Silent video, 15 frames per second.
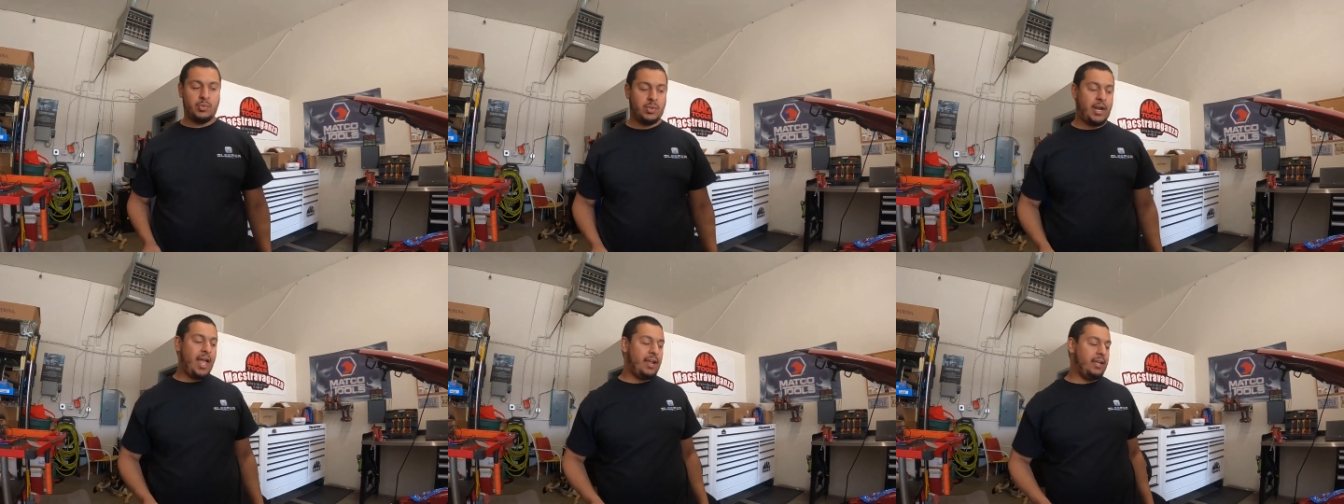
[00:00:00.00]
is
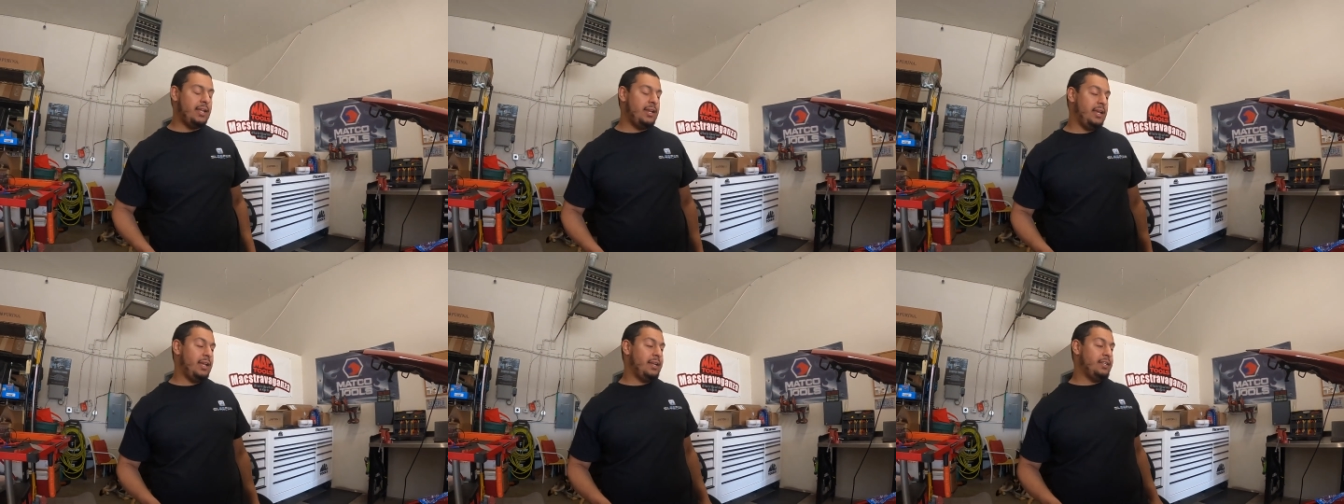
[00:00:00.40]
we're not
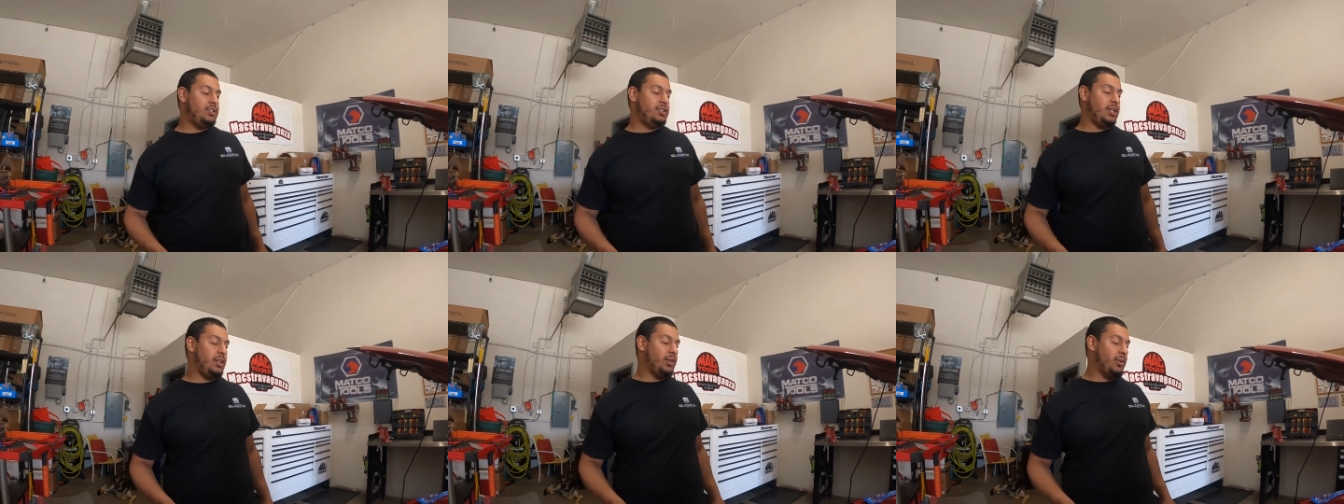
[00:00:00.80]
getting any
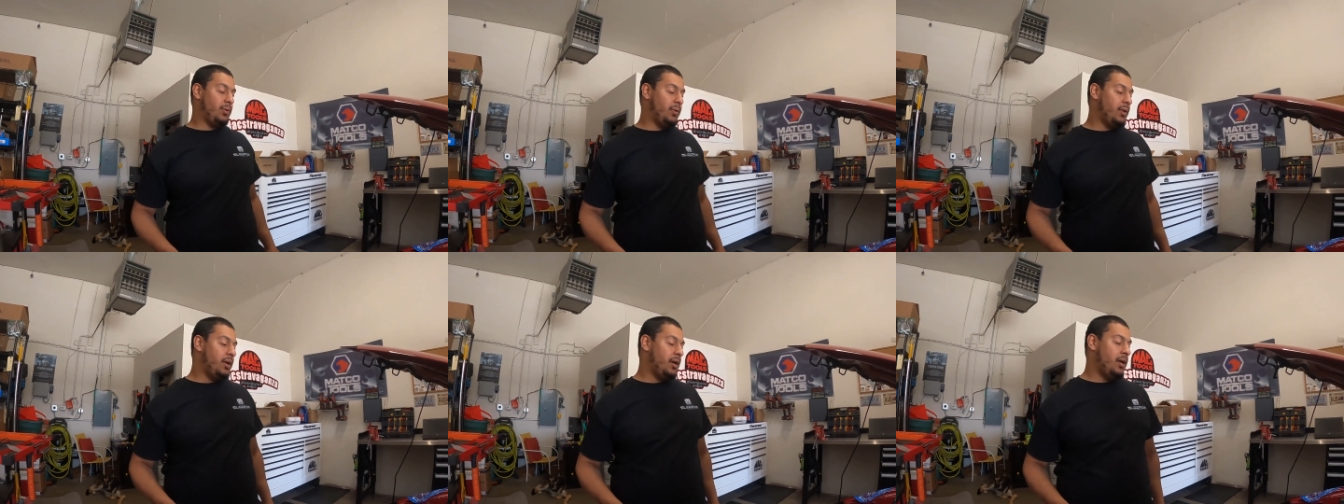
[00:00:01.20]
signal
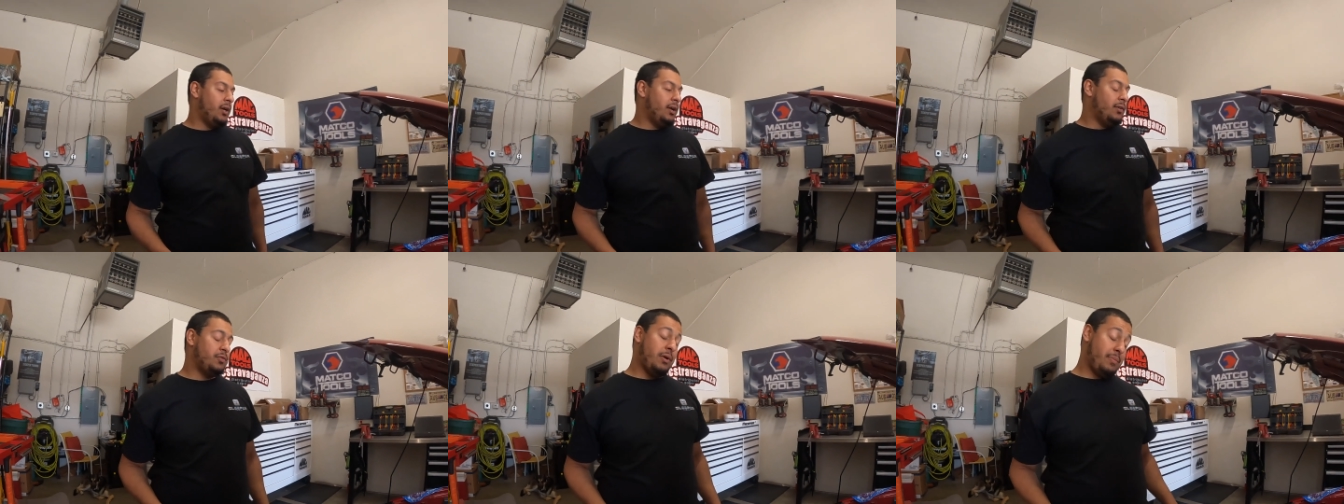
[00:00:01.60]

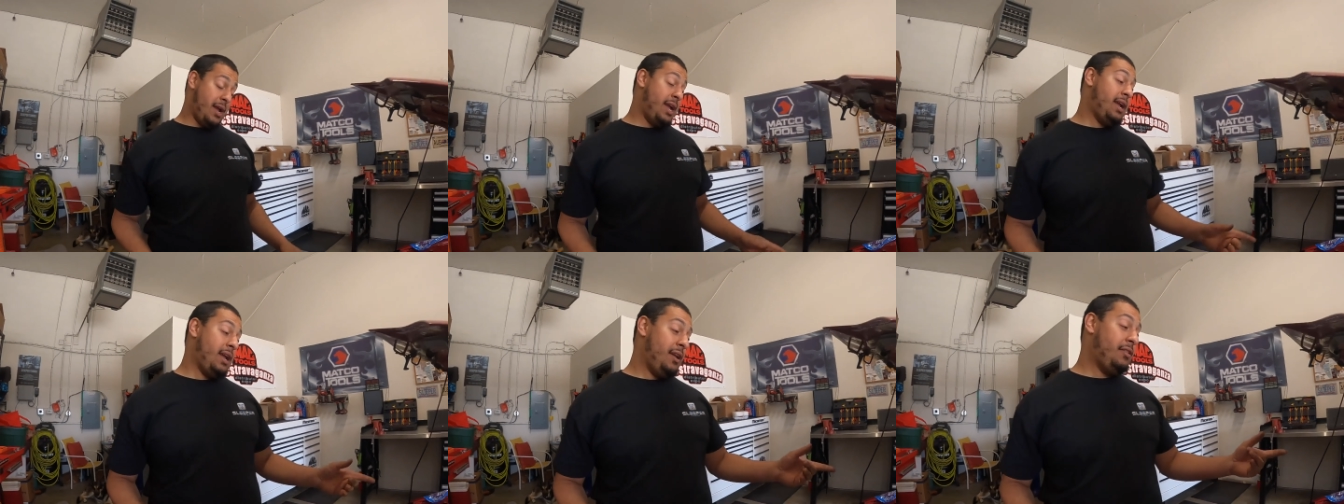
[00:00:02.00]
from
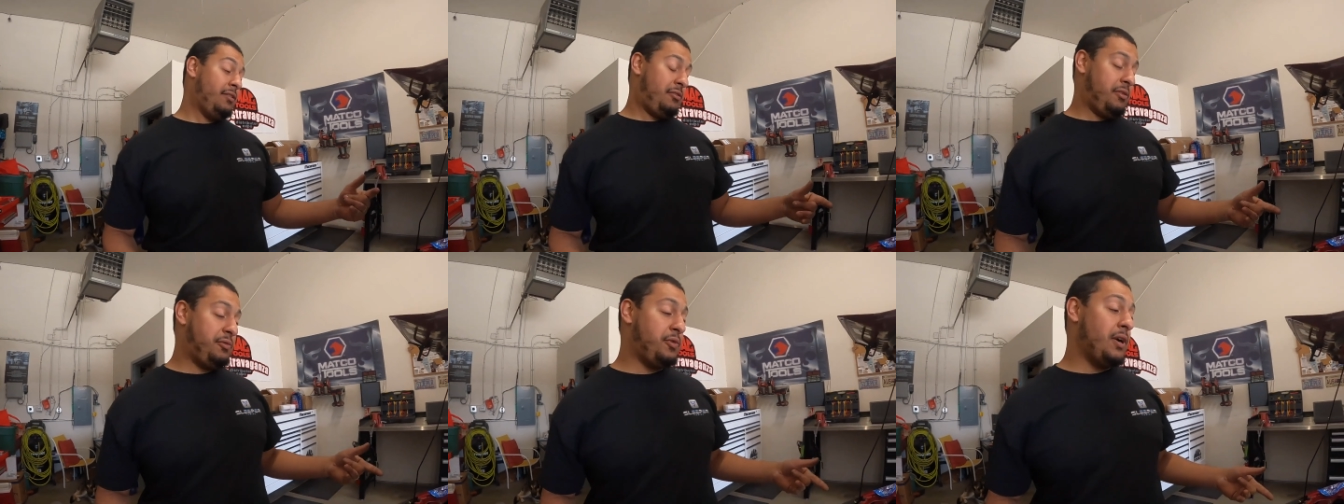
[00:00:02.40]
either
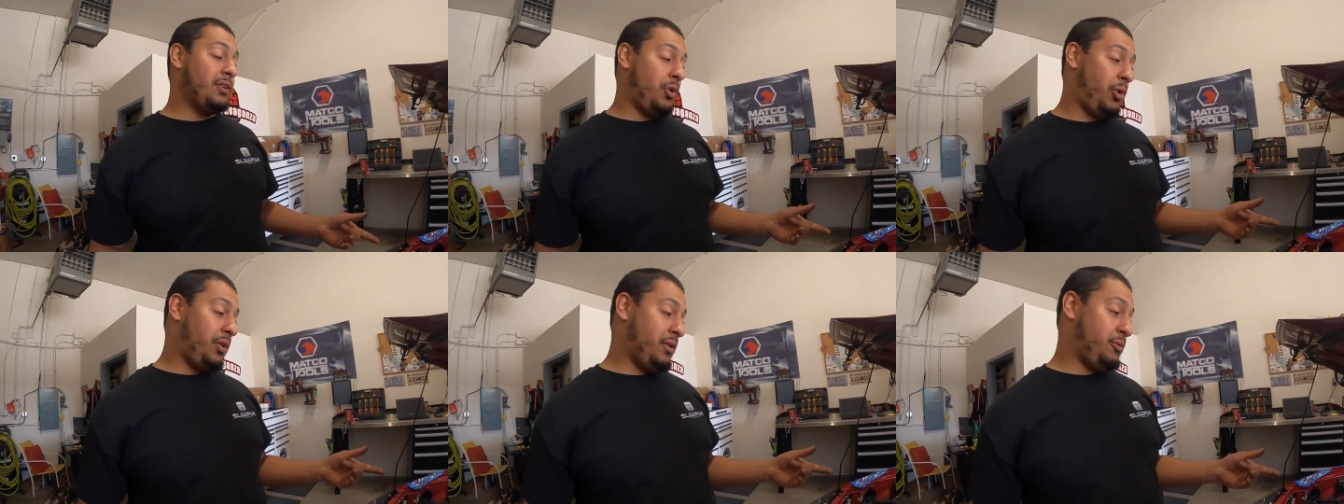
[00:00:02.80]
the front
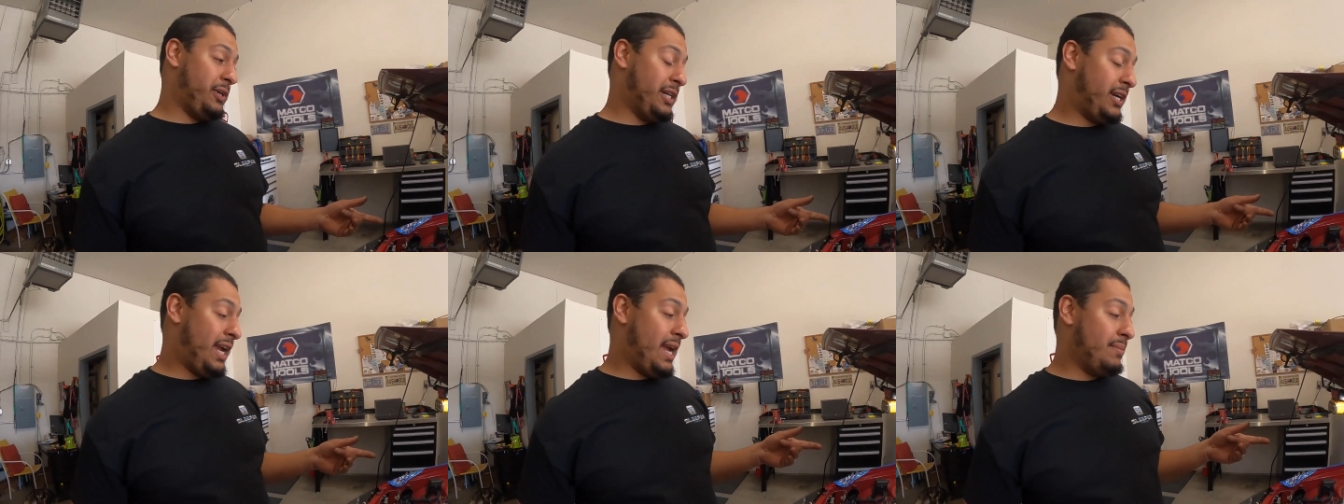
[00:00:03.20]
or the
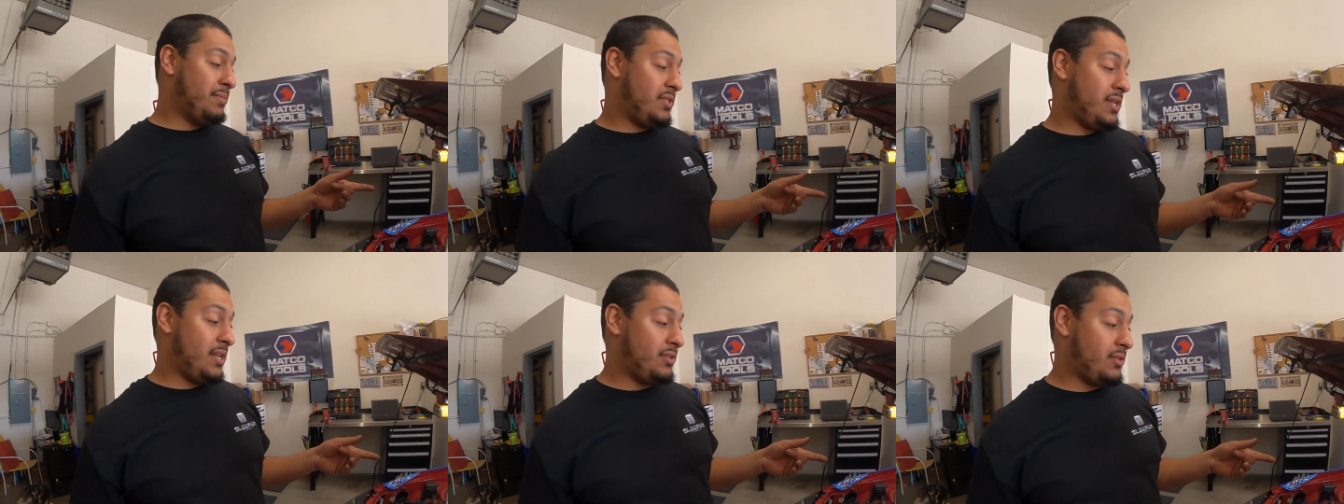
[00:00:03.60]
rear cam
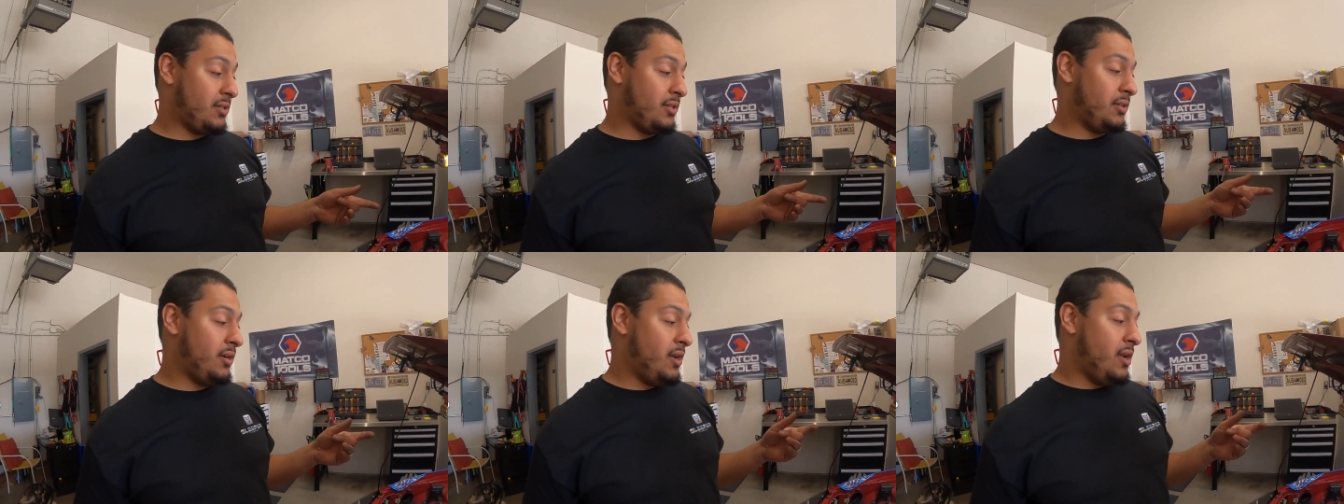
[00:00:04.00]

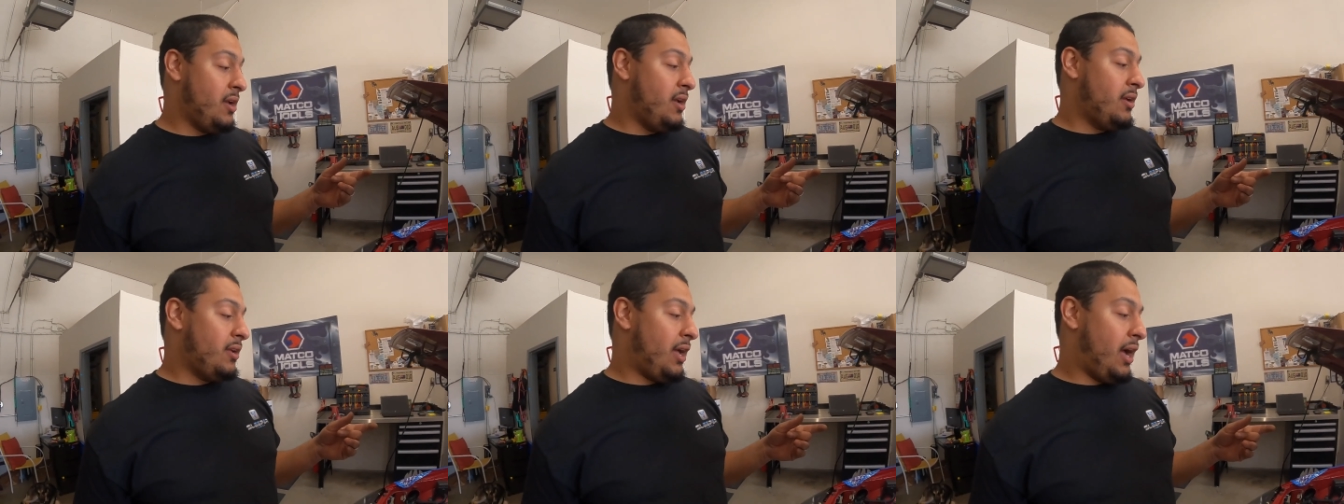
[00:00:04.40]
sensor.
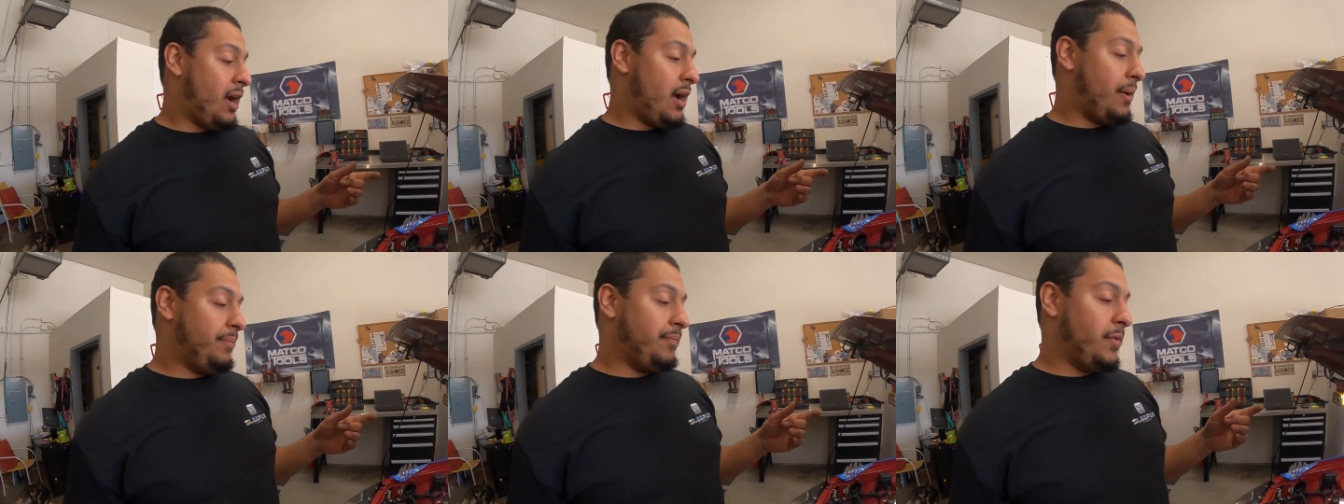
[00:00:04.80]

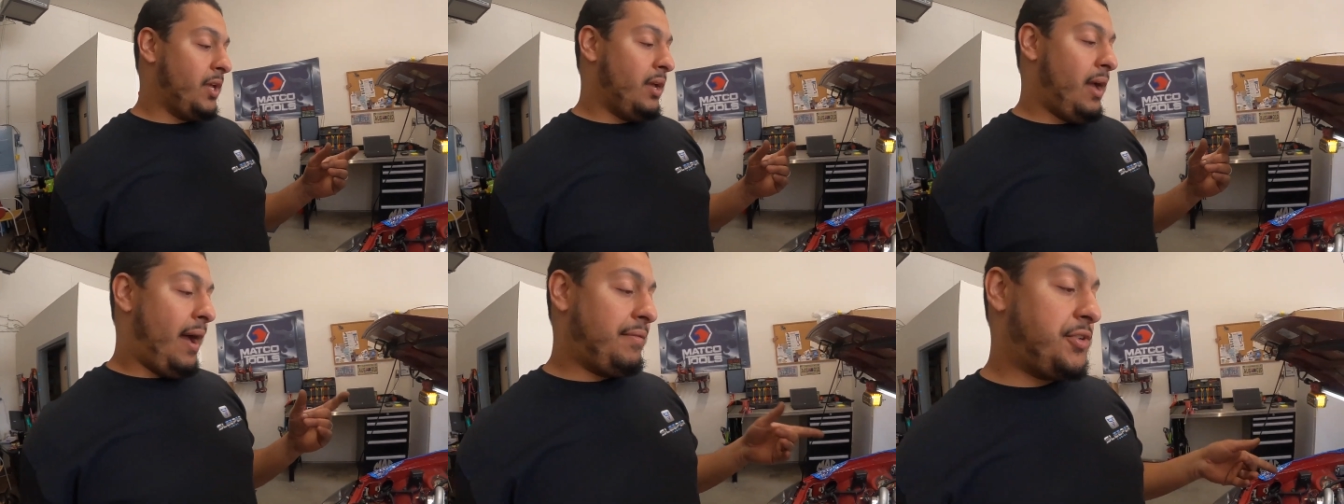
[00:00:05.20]

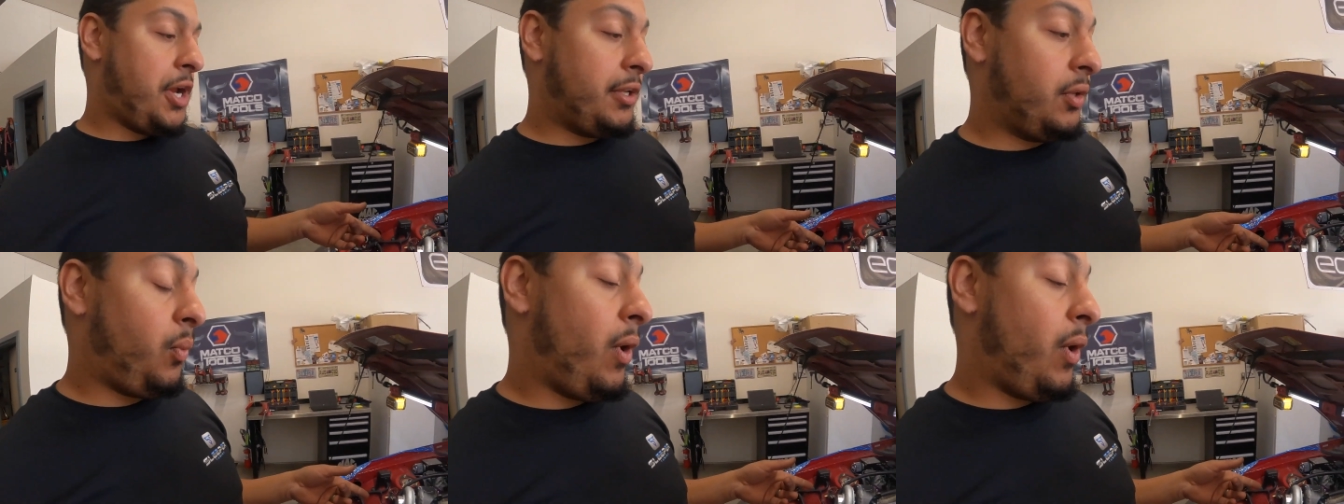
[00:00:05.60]
I've checked the